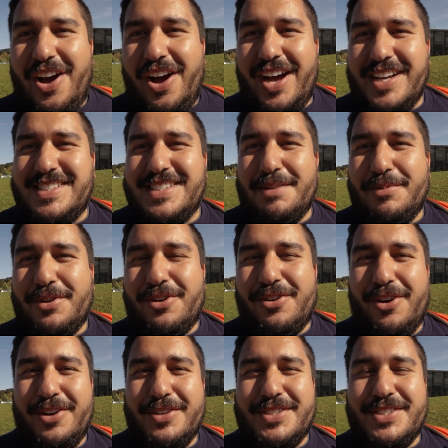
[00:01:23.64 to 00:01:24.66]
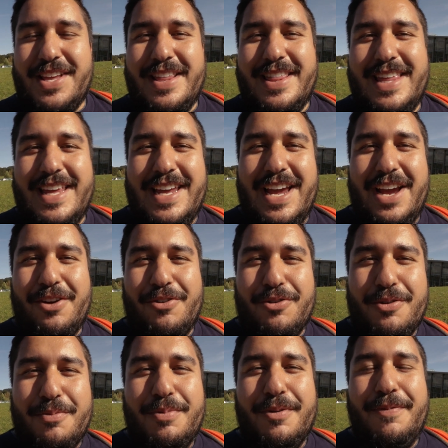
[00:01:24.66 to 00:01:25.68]
I stumbled across the
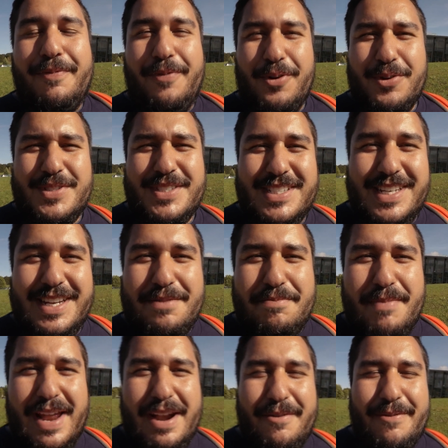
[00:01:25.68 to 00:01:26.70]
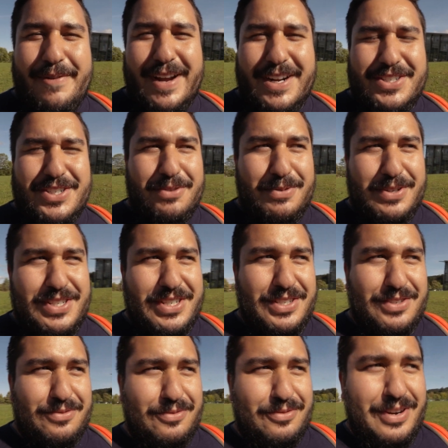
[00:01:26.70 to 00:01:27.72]
greubel forsey manufacturer, which
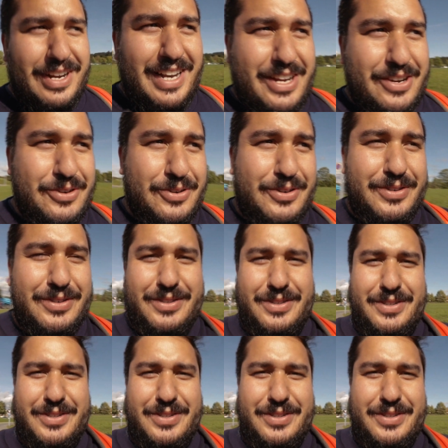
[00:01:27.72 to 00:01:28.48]
is really cool.